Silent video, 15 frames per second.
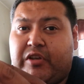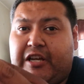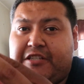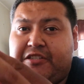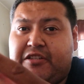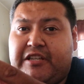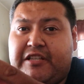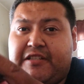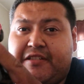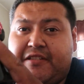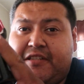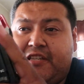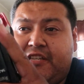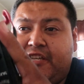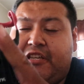As you can
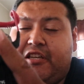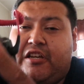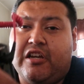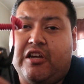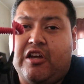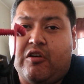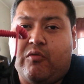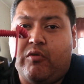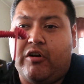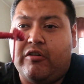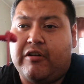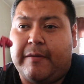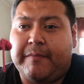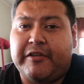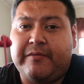see,
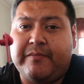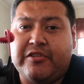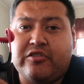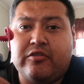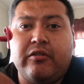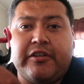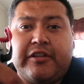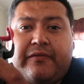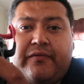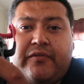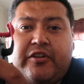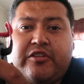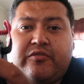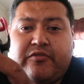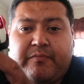well, I'm going to be showing the
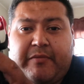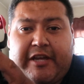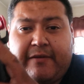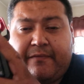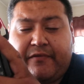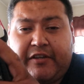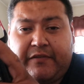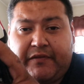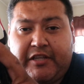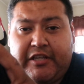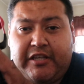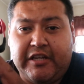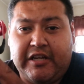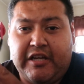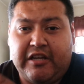footage with my
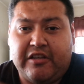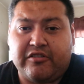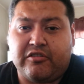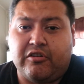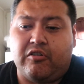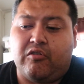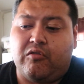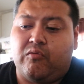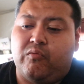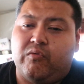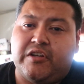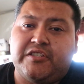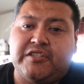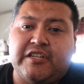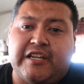M50. So
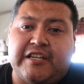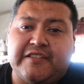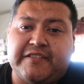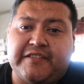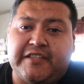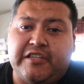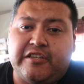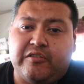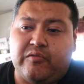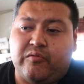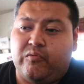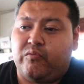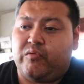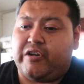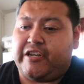once you guys see
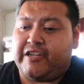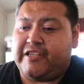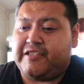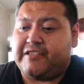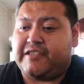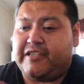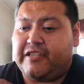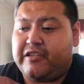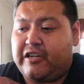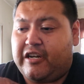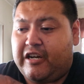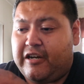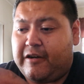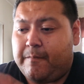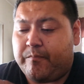what it is
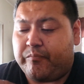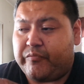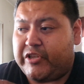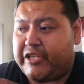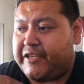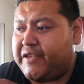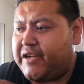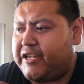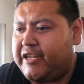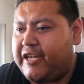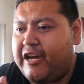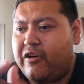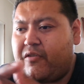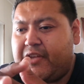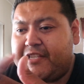like that
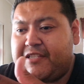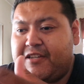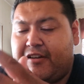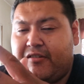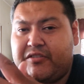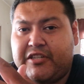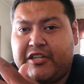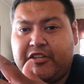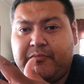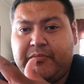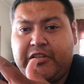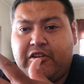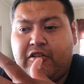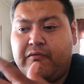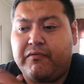now, that's how it's going to
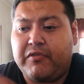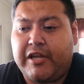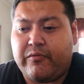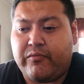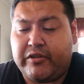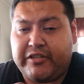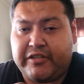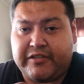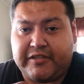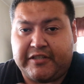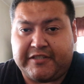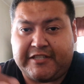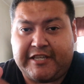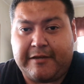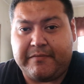be. Hopefully I run
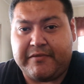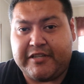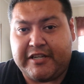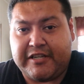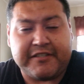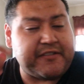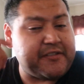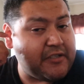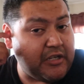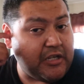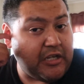the same test,